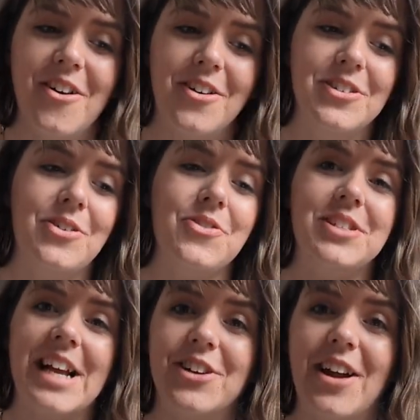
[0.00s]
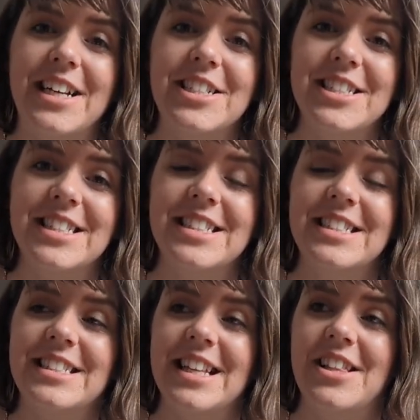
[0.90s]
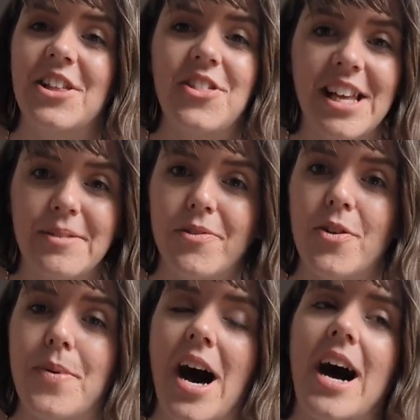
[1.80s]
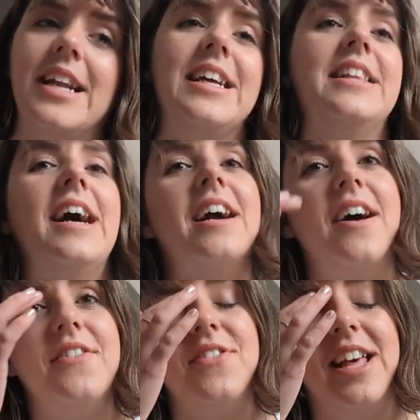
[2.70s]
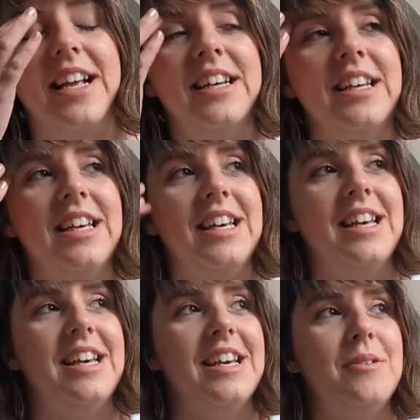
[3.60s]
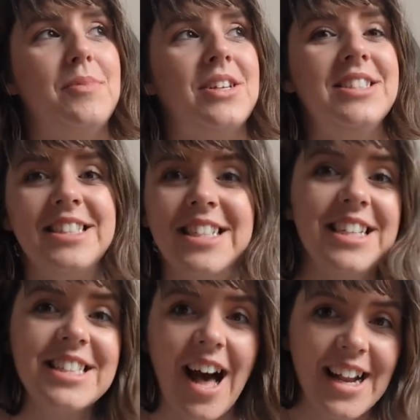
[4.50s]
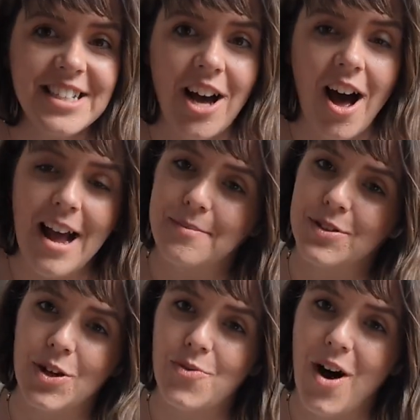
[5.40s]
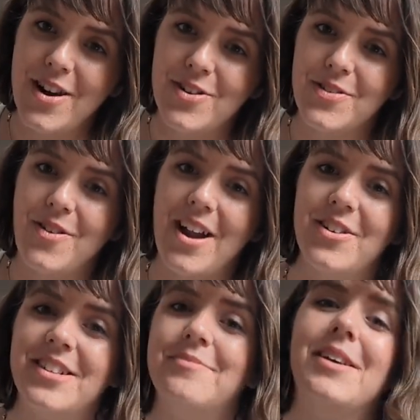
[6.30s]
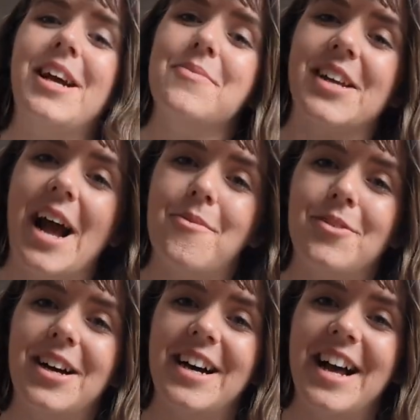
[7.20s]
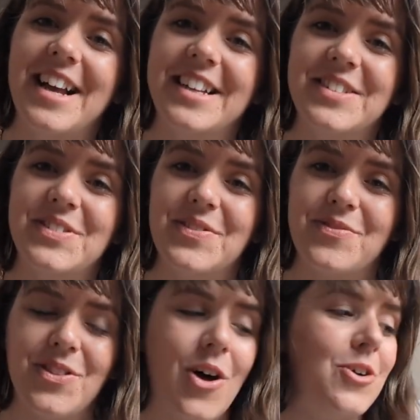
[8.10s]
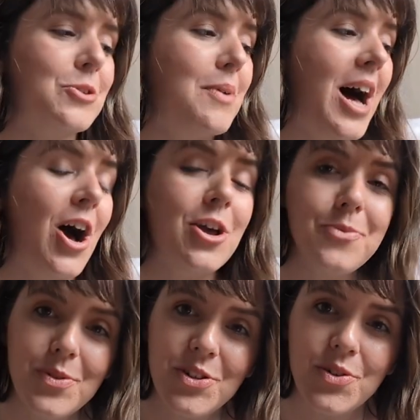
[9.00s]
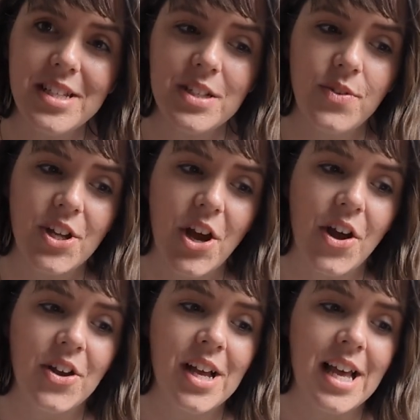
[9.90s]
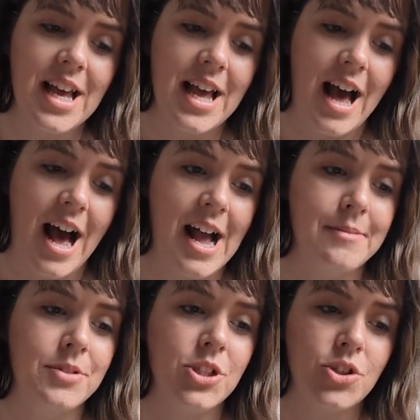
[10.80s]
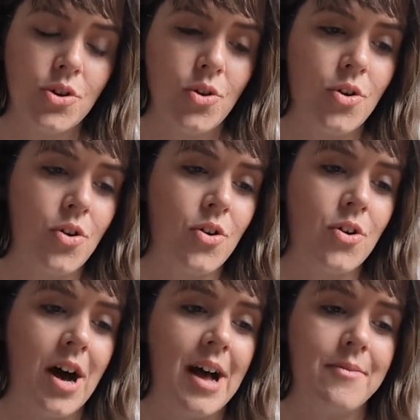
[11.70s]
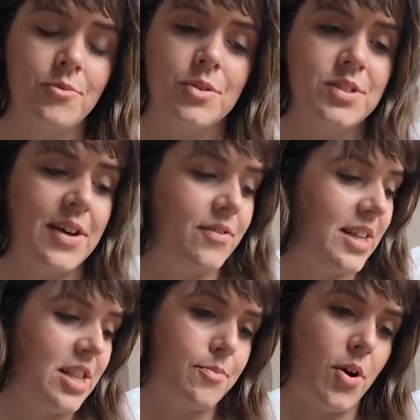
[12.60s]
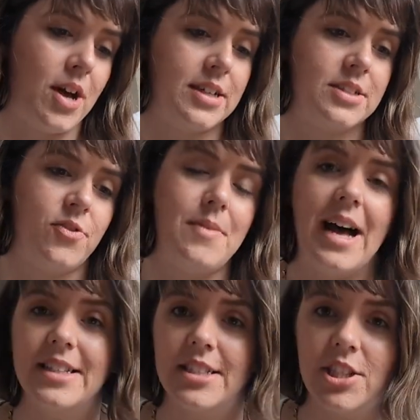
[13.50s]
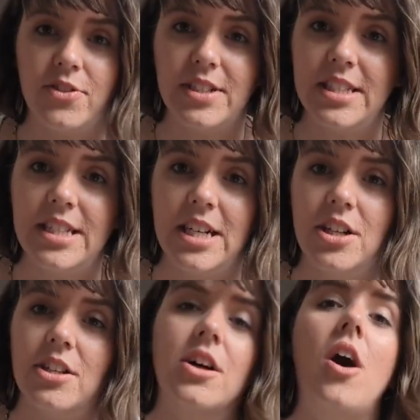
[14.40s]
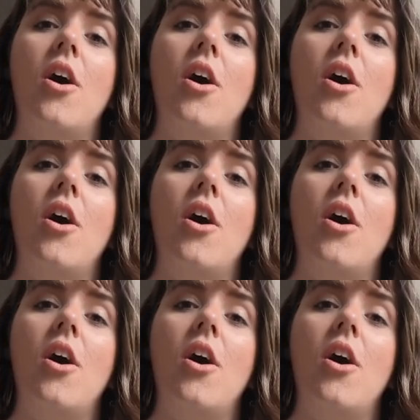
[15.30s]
on all the decorations and the theme of her party and that kind of thing, because it's an exciting time, so why not pick up the camera and vlog. But I hope you enjoyed this video. I'm sure, definitely the products from Asda are still